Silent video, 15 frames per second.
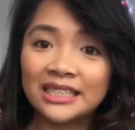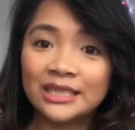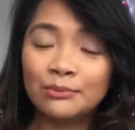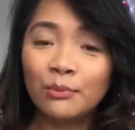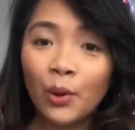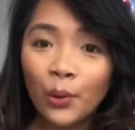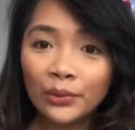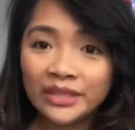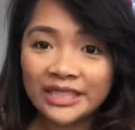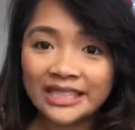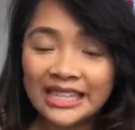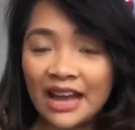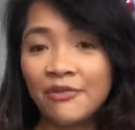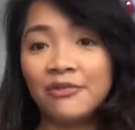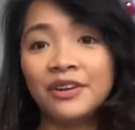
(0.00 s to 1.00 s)
most
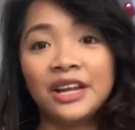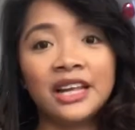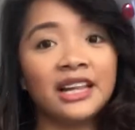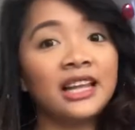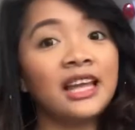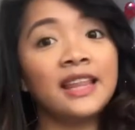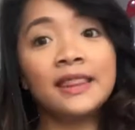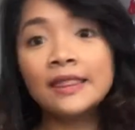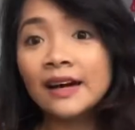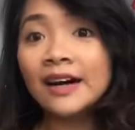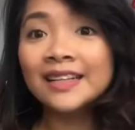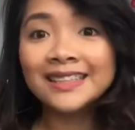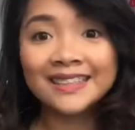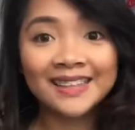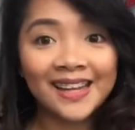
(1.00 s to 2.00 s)
definitely
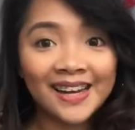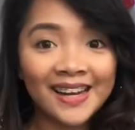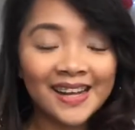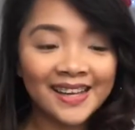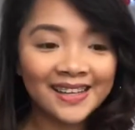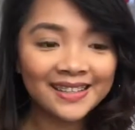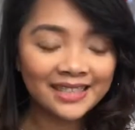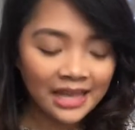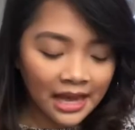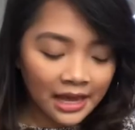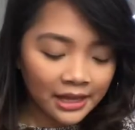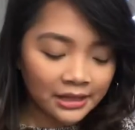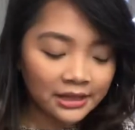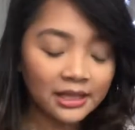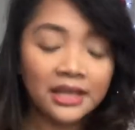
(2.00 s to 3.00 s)
not the least,
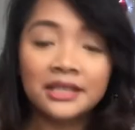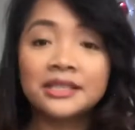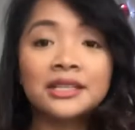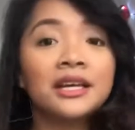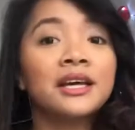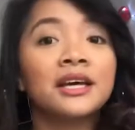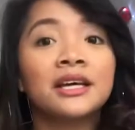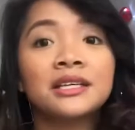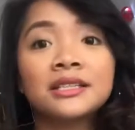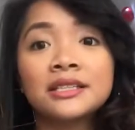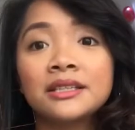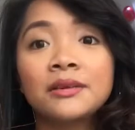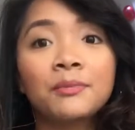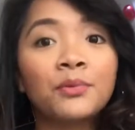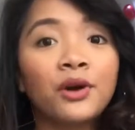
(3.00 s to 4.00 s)
this
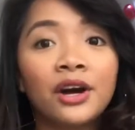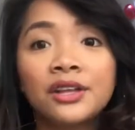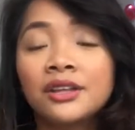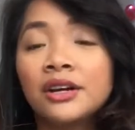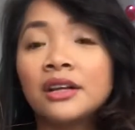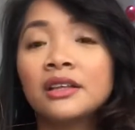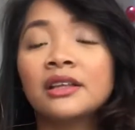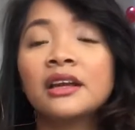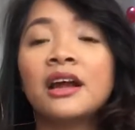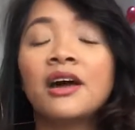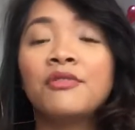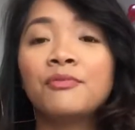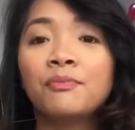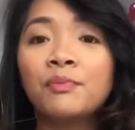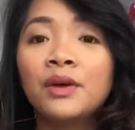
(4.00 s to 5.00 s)
is the product that
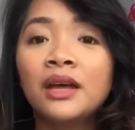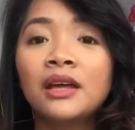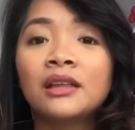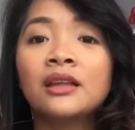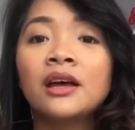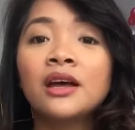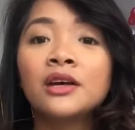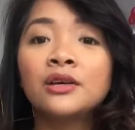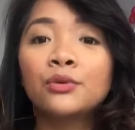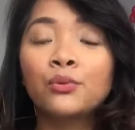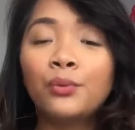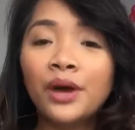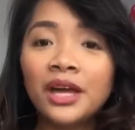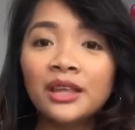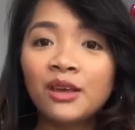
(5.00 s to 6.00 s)
I've been
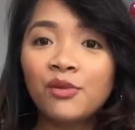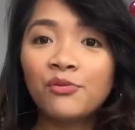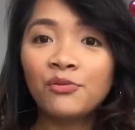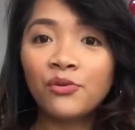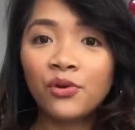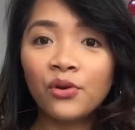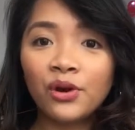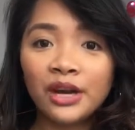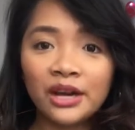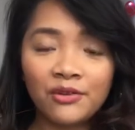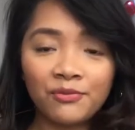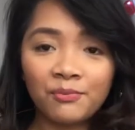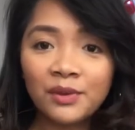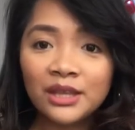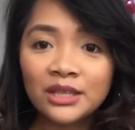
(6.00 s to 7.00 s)
waiting for and
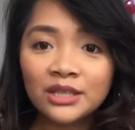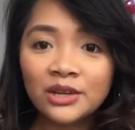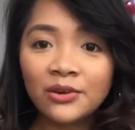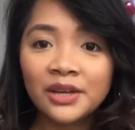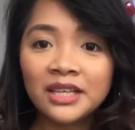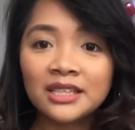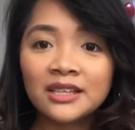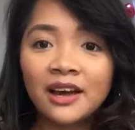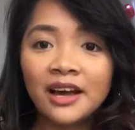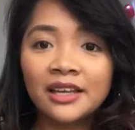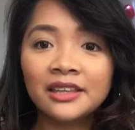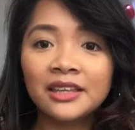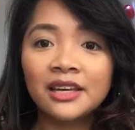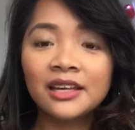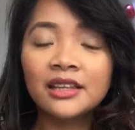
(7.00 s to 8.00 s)
I've been so
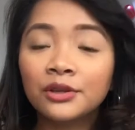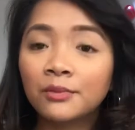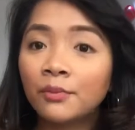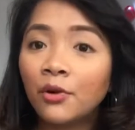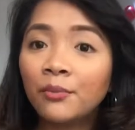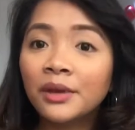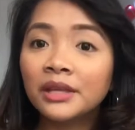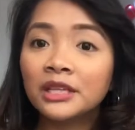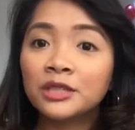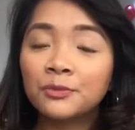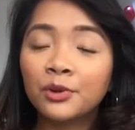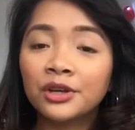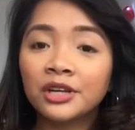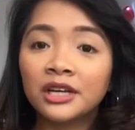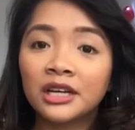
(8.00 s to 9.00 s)
excited. The moment this
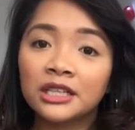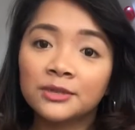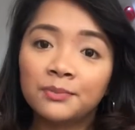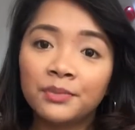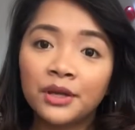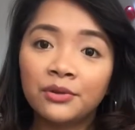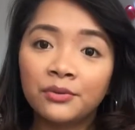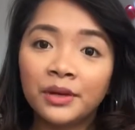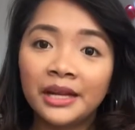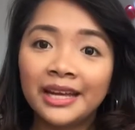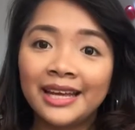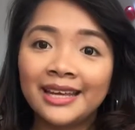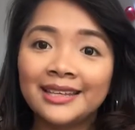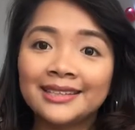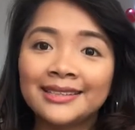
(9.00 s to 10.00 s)
product has been
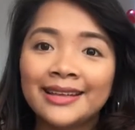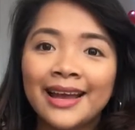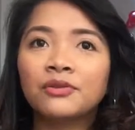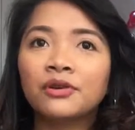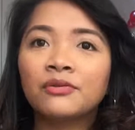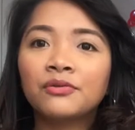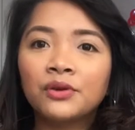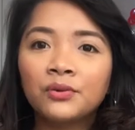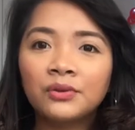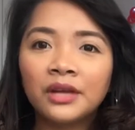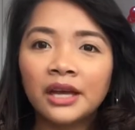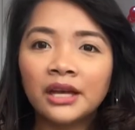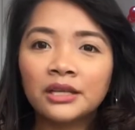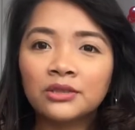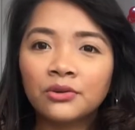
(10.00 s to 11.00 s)
released, after a few
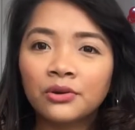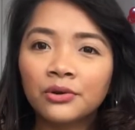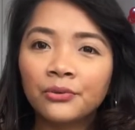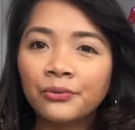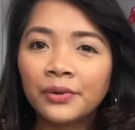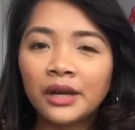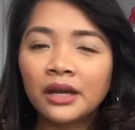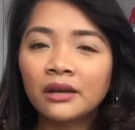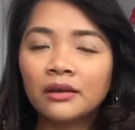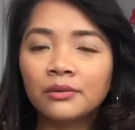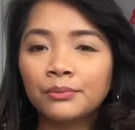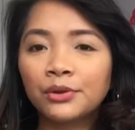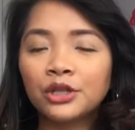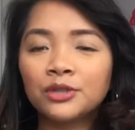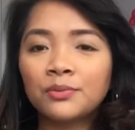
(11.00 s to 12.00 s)
days or a week,
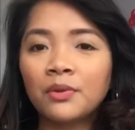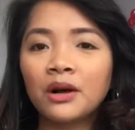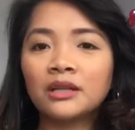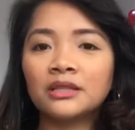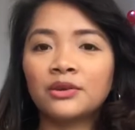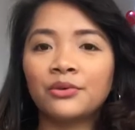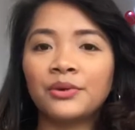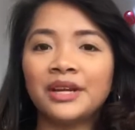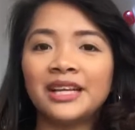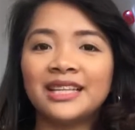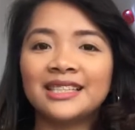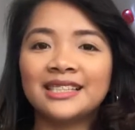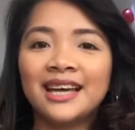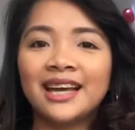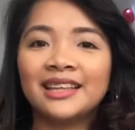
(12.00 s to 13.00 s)
Birchbox already
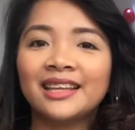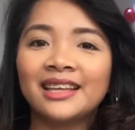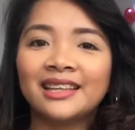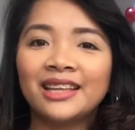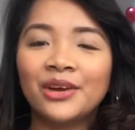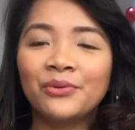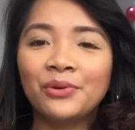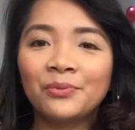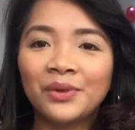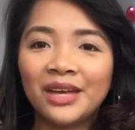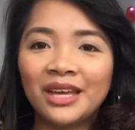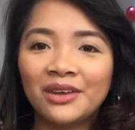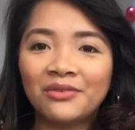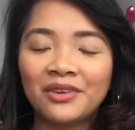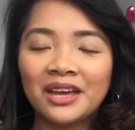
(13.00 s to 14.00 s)
said that they will be
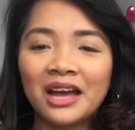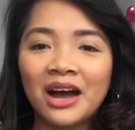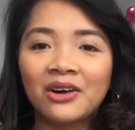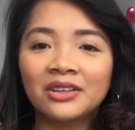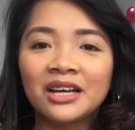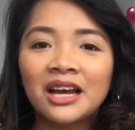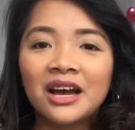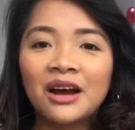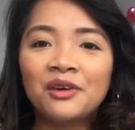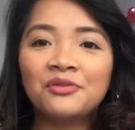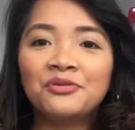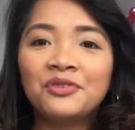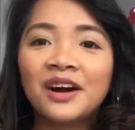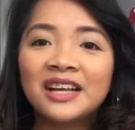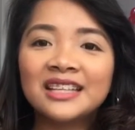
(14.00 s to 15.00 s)
giving out a
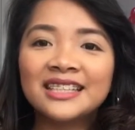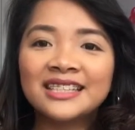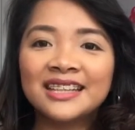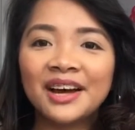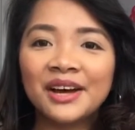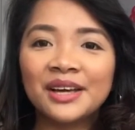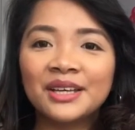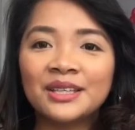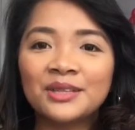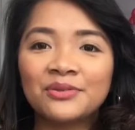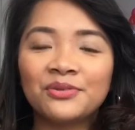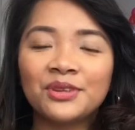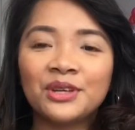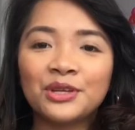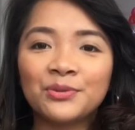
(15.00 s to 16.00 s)
fun size
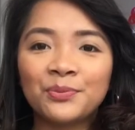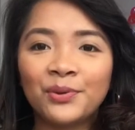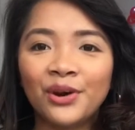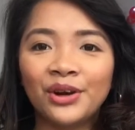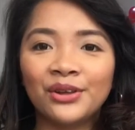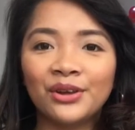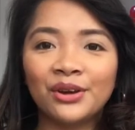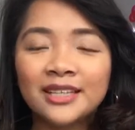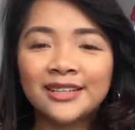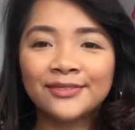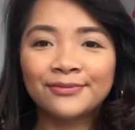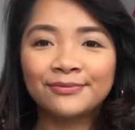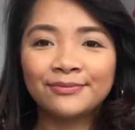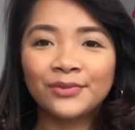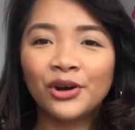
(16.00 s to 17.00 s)
of this product
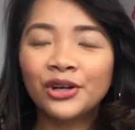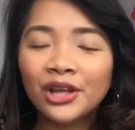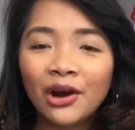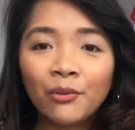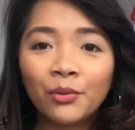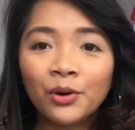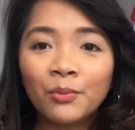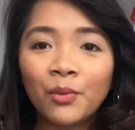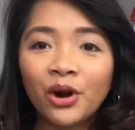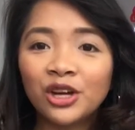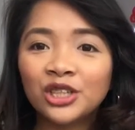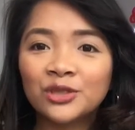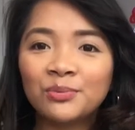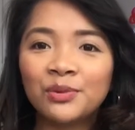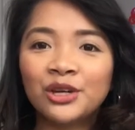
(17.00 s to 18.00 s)
on our
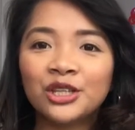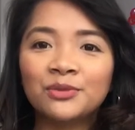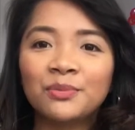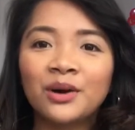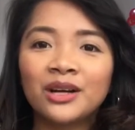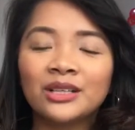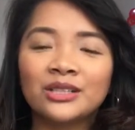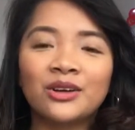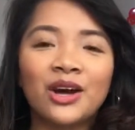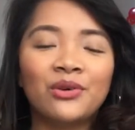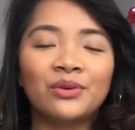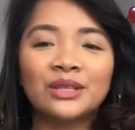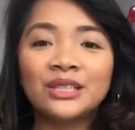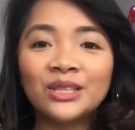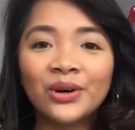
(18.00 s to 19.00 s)
March Birchbox, so I
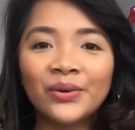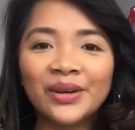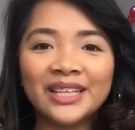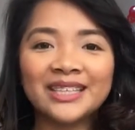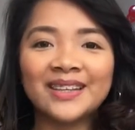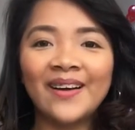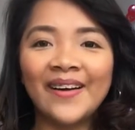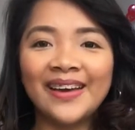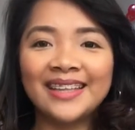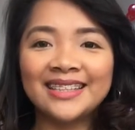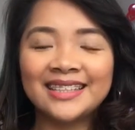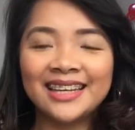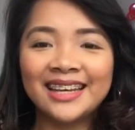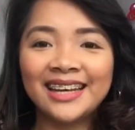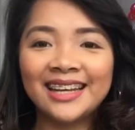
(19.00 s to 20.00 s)
was so
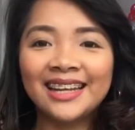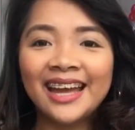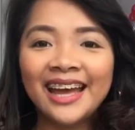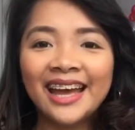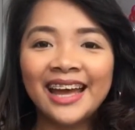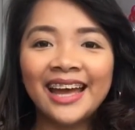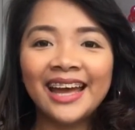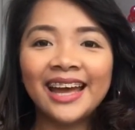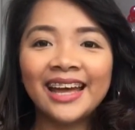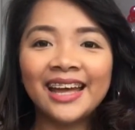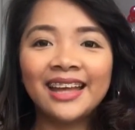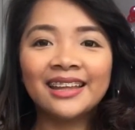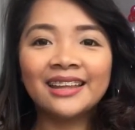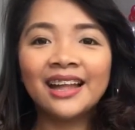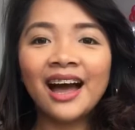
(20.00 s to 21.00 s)
excited
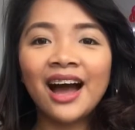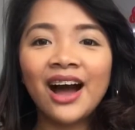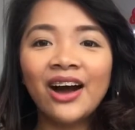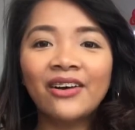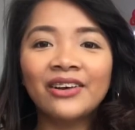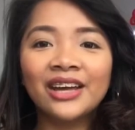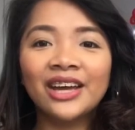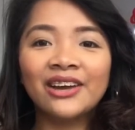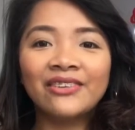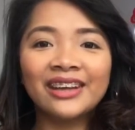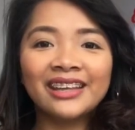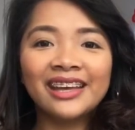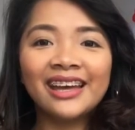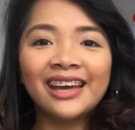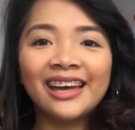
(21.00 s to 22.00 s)
and now here
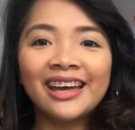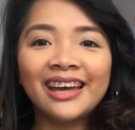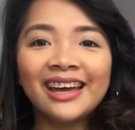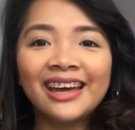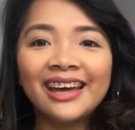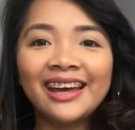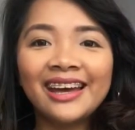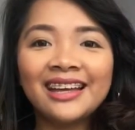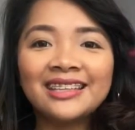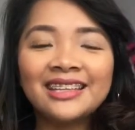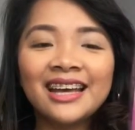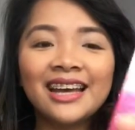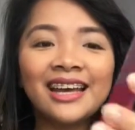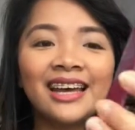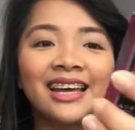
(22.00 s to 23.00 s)
it is.
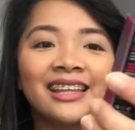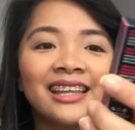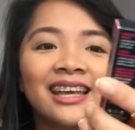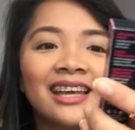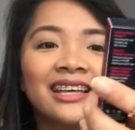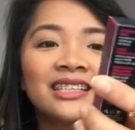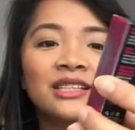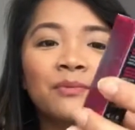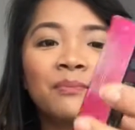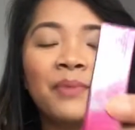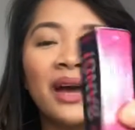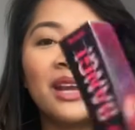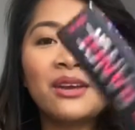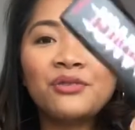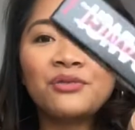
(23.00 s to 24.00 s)
It is the
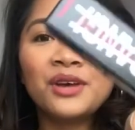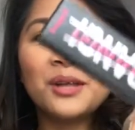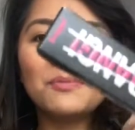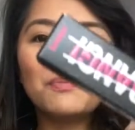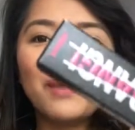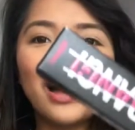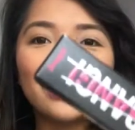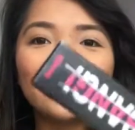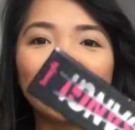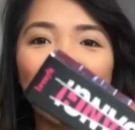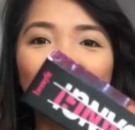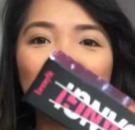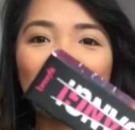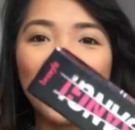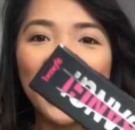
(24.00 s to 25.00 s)
Benefit
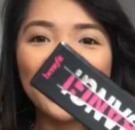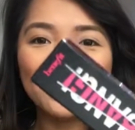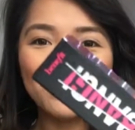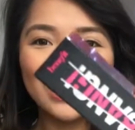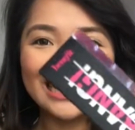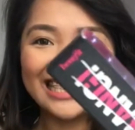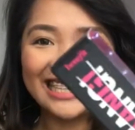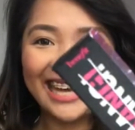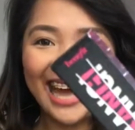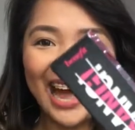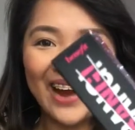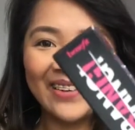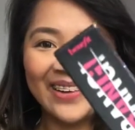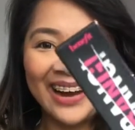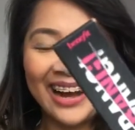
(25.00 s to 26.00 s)
BADgal BANG
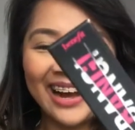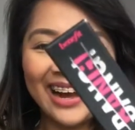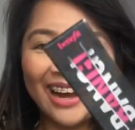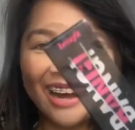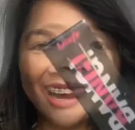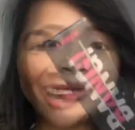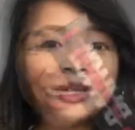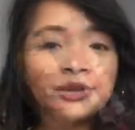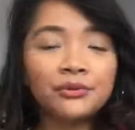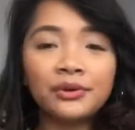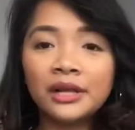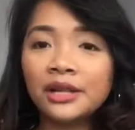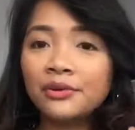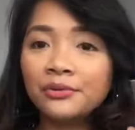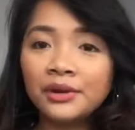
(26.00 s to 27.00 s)
Mascara. I'm
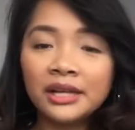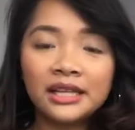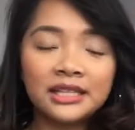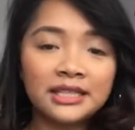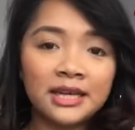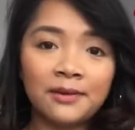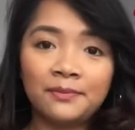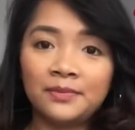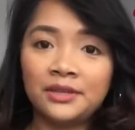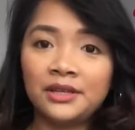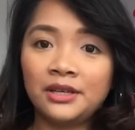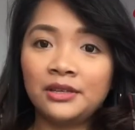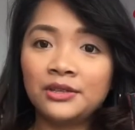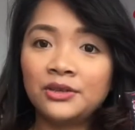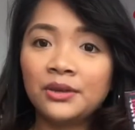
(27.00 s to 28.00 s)
really
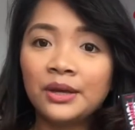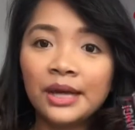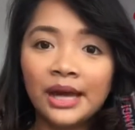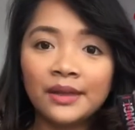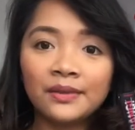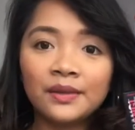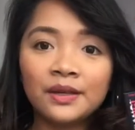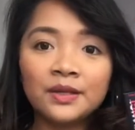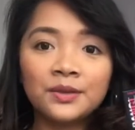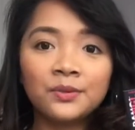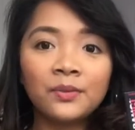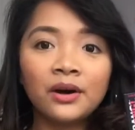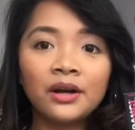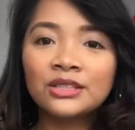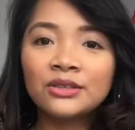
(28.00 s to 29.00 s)
tempted to get this
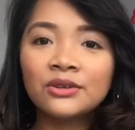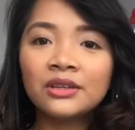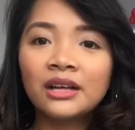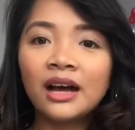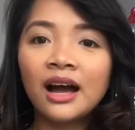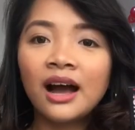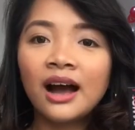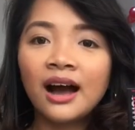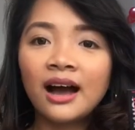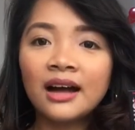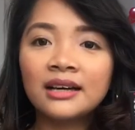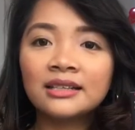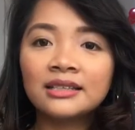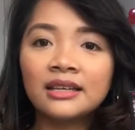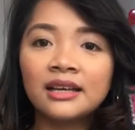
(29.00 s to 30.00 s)
one as soon
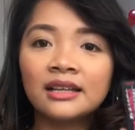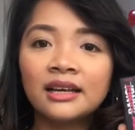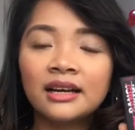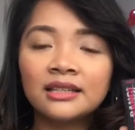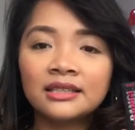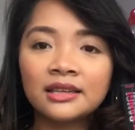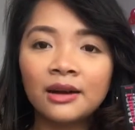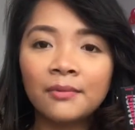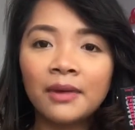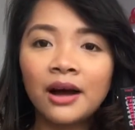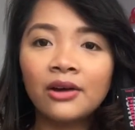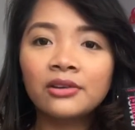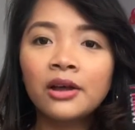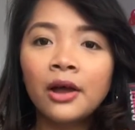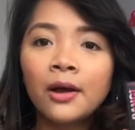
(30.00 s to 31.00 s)
as it has come
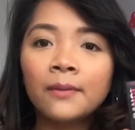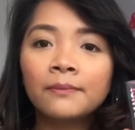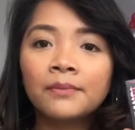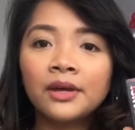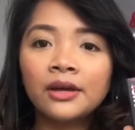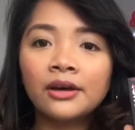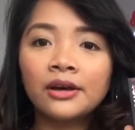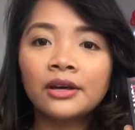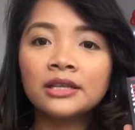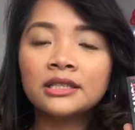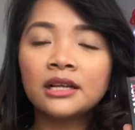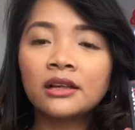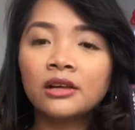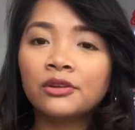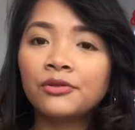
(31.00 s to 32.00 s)
out because
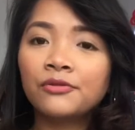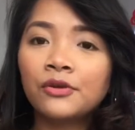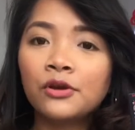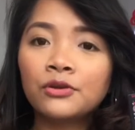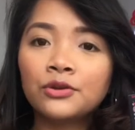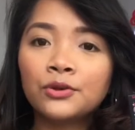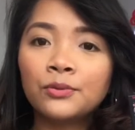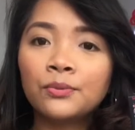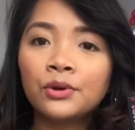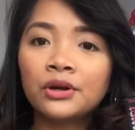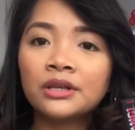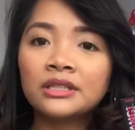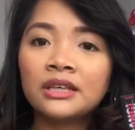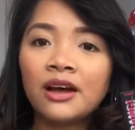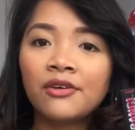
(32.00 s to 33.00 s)
a lot of
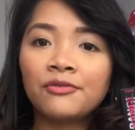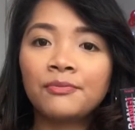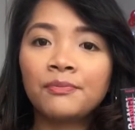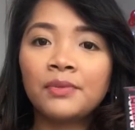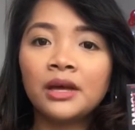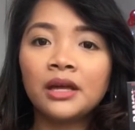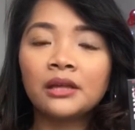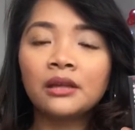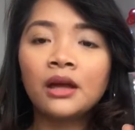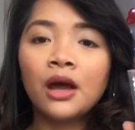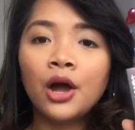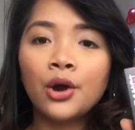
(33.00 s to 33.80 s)
YouTubers have been